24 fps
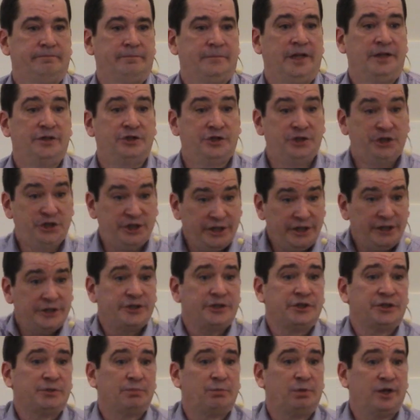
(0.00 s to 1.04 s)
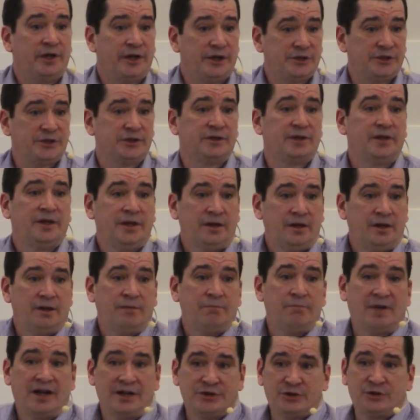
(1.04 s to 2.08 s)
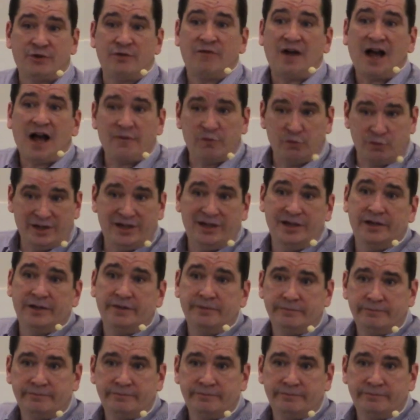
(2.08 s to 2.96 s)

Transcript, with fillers: It's Jesus plus my survival kit,